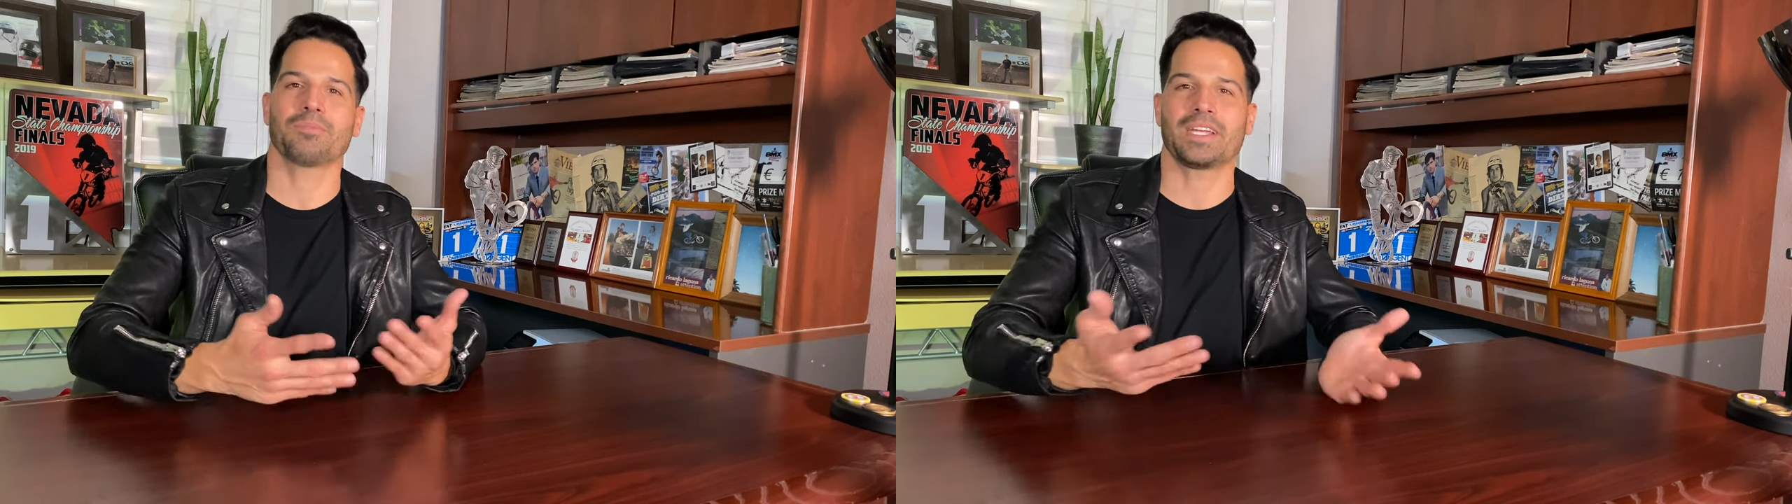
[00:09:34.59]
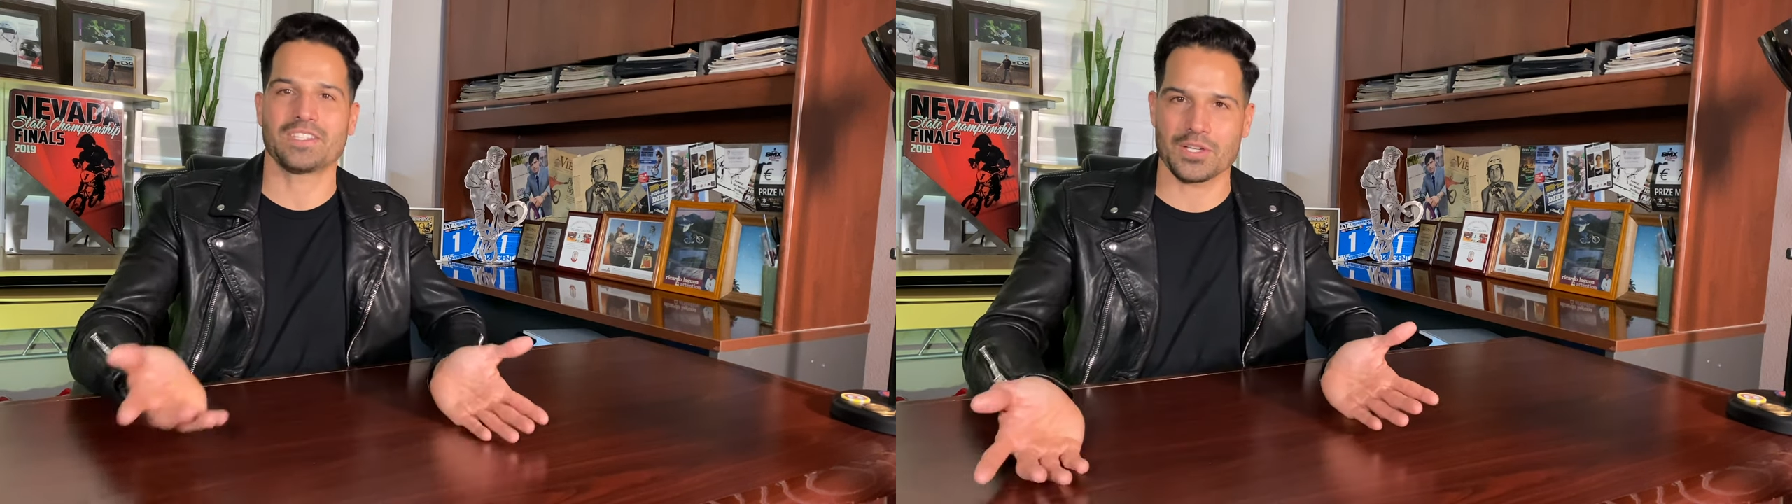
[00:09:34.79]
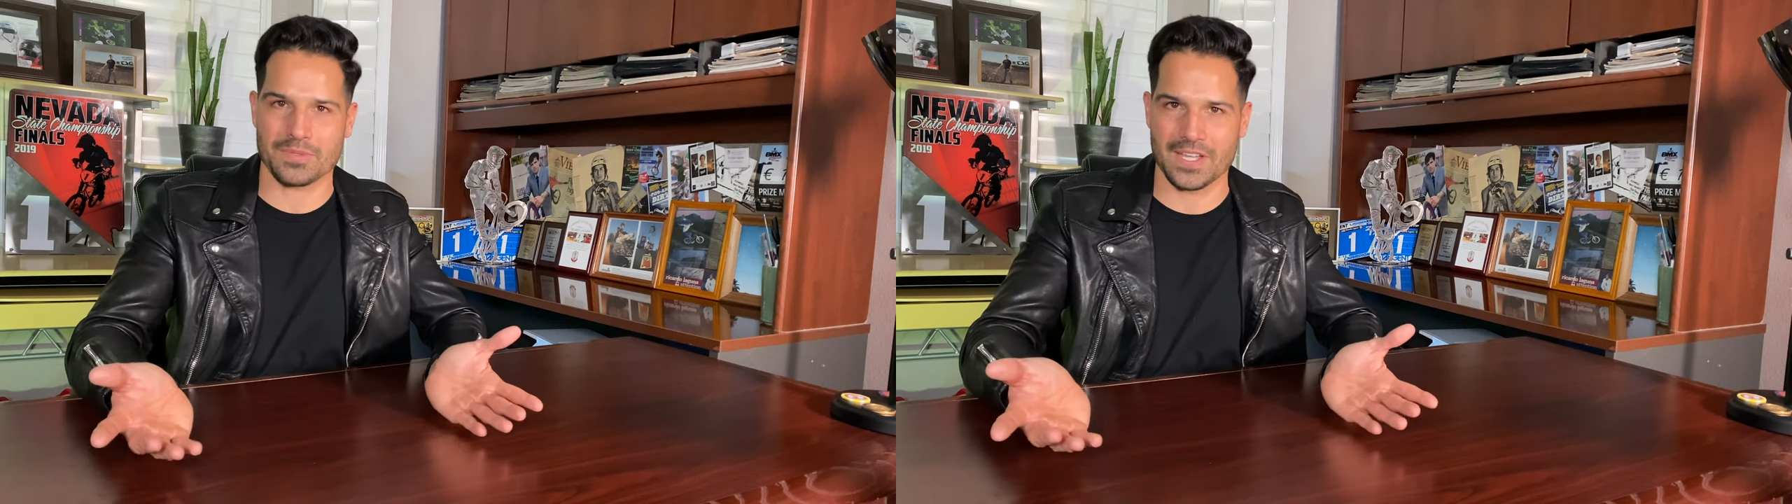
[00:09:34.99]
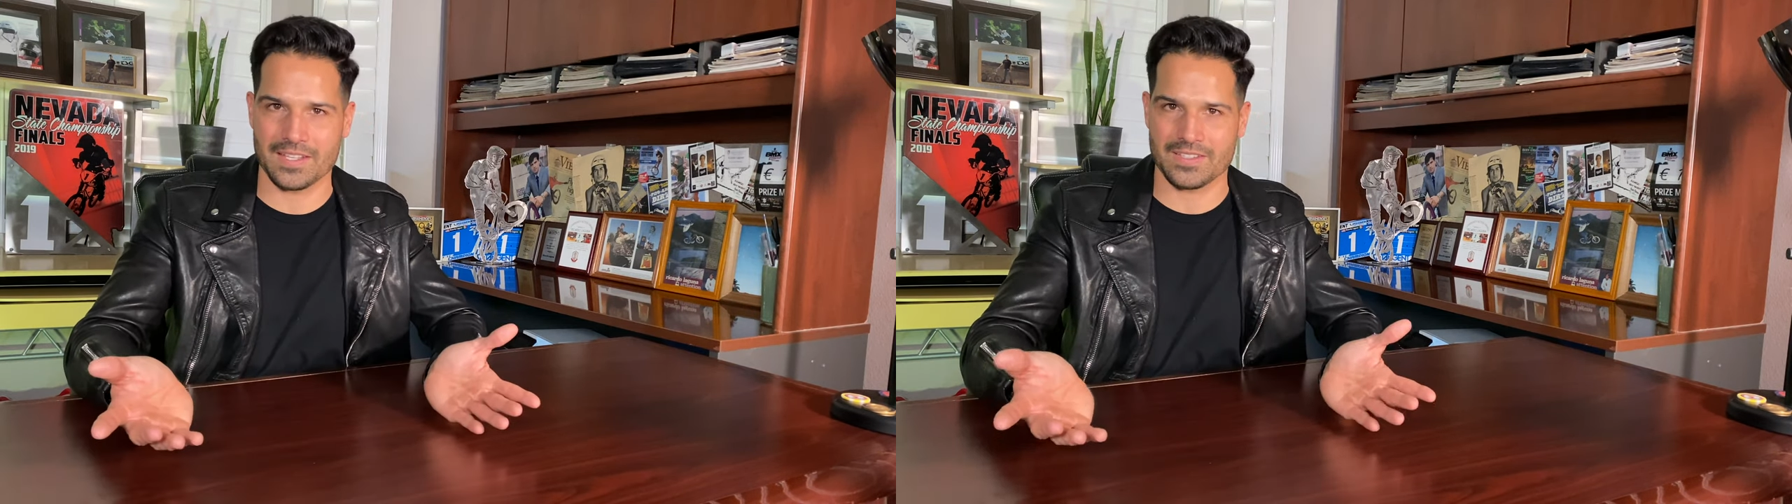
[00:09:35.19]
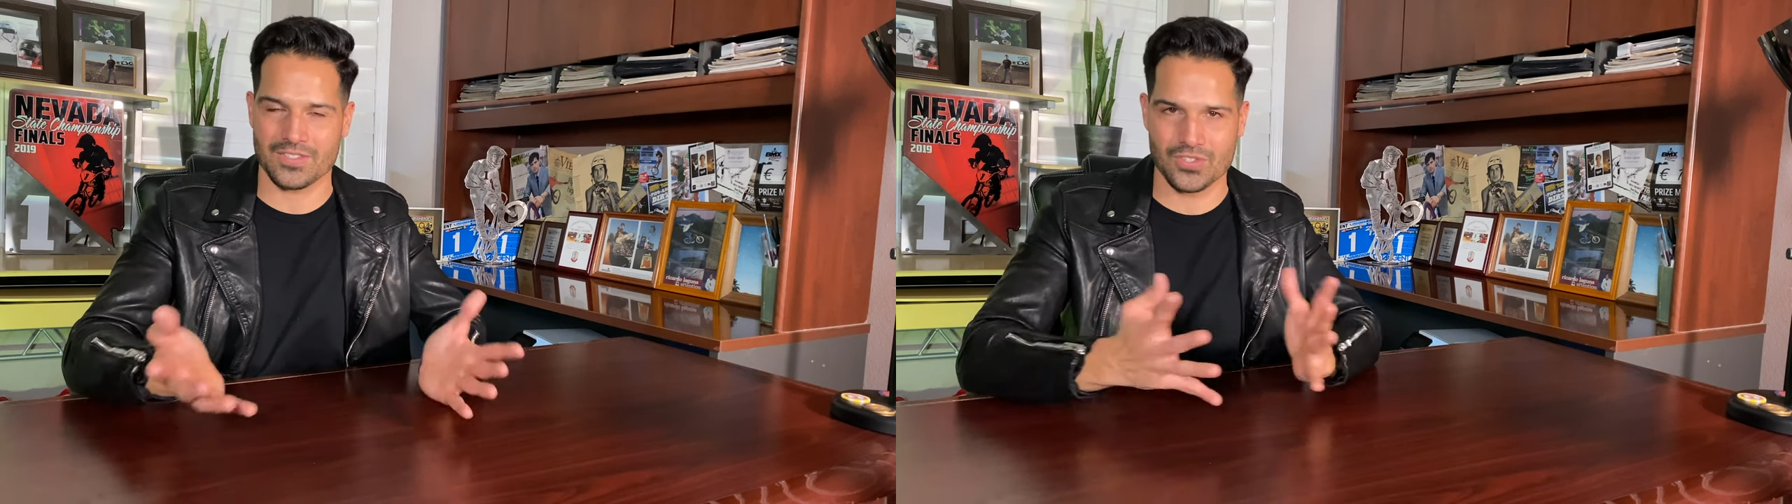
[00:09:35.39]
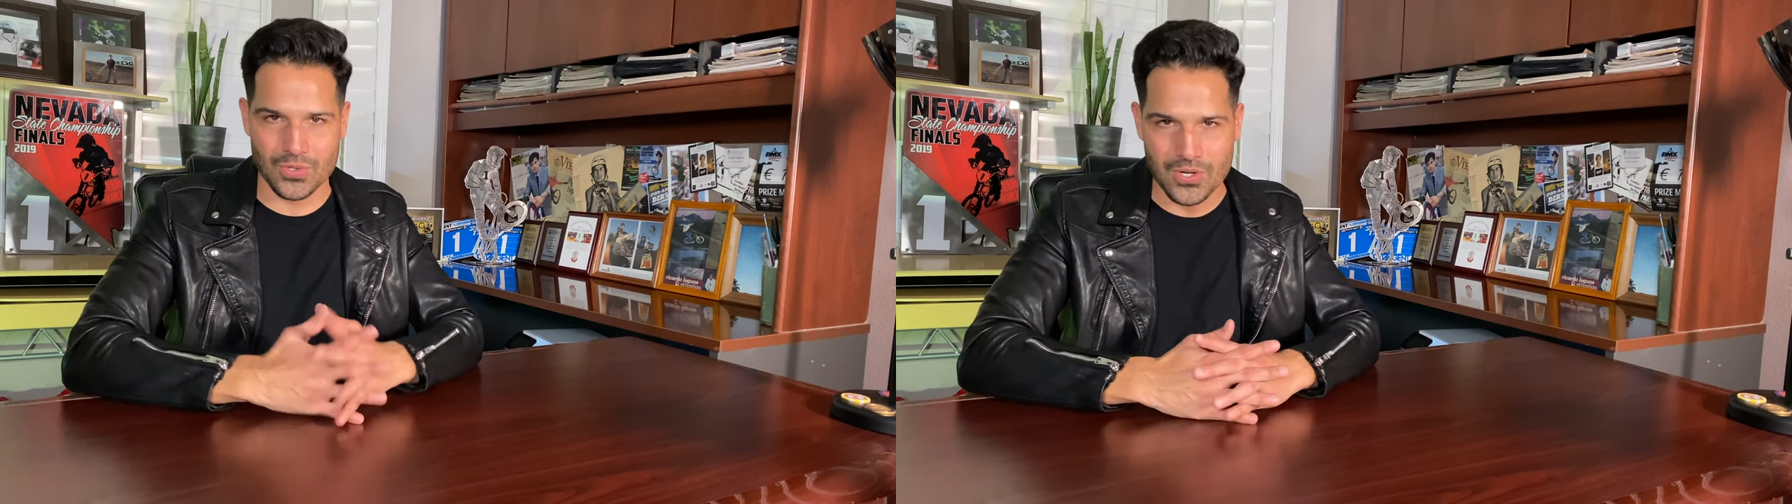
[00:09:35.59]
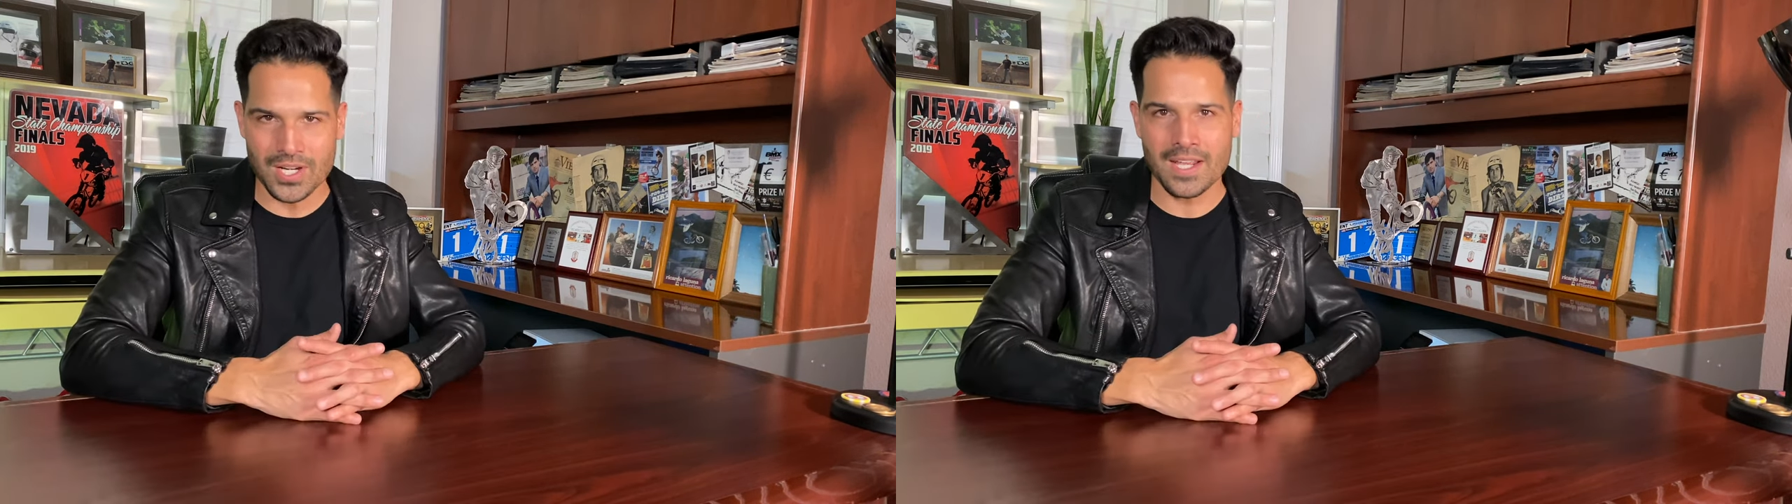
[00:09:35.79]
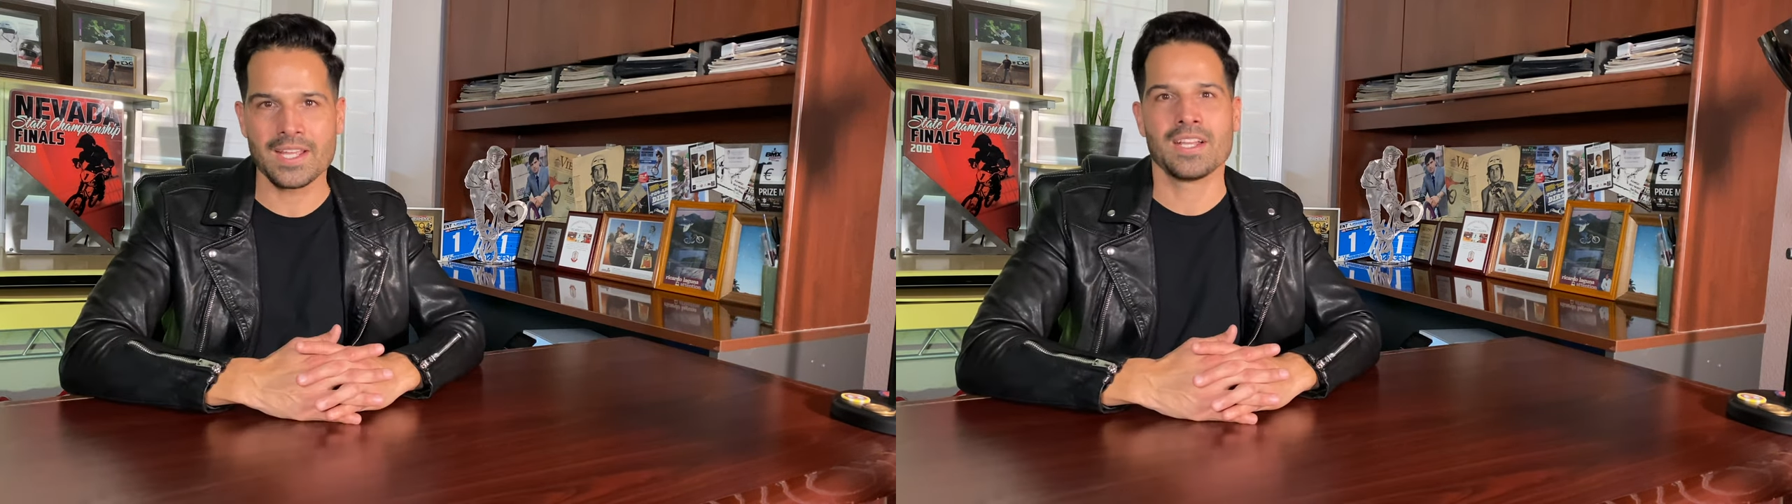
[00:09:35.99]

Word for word: my jumps got destroyed.